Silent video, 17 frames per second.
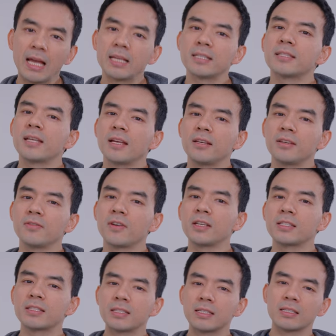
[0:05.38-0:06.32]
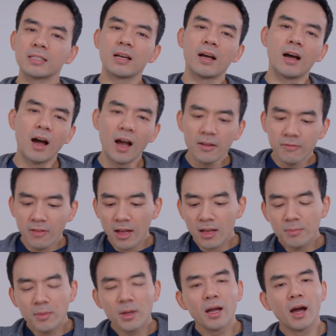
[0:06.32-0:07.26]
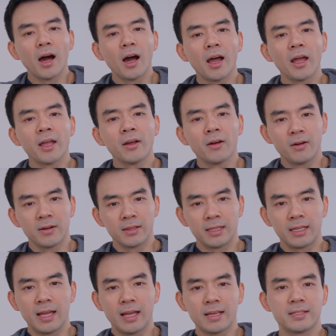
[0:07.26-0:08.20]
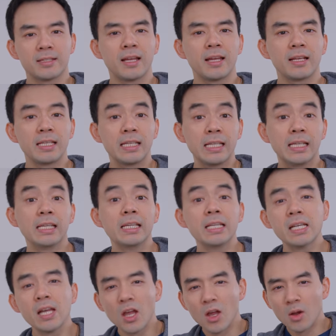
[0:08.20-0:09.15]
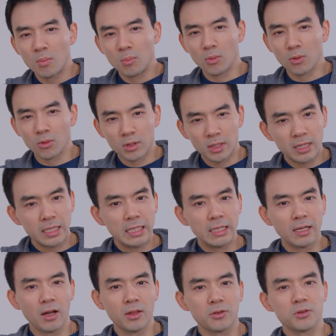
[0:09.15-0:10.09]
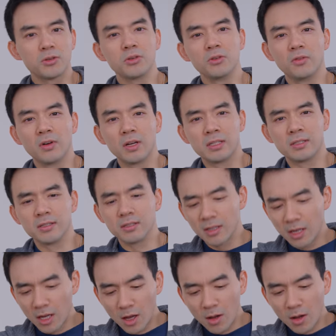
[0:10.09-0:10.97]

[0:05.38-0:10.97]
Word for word: S10 devices, I've had my eye on the S10e more than the other two devices.